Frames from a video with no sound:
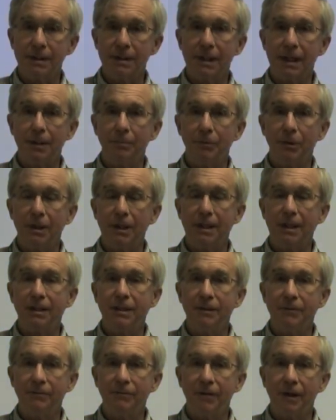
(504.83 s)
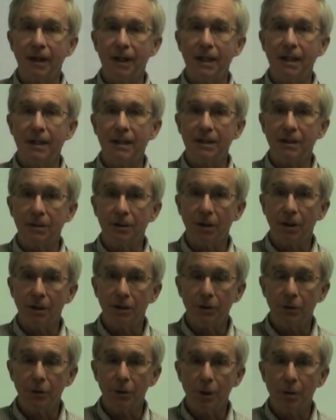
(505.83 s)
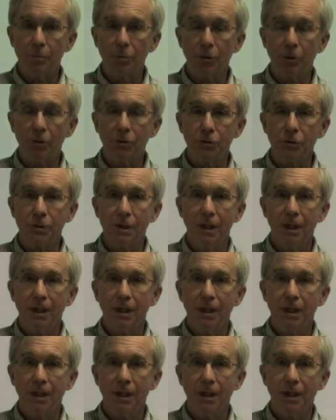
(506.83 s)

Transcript: namely a divide and conquer approach